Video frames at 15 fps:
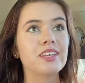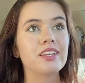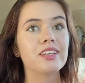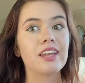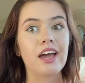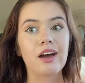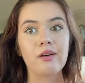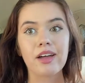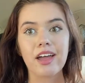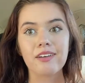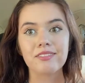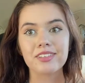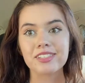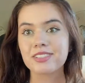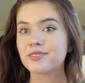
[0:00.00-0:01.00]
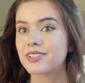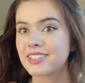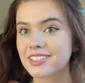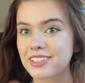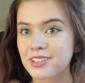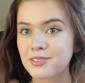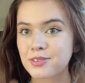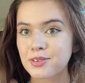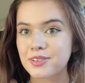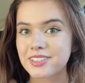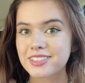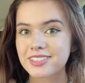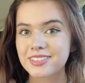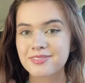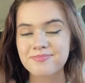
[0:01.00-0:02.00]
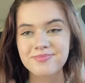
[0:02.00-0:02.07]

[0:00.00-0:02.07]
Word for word: now I have this week to look forward to.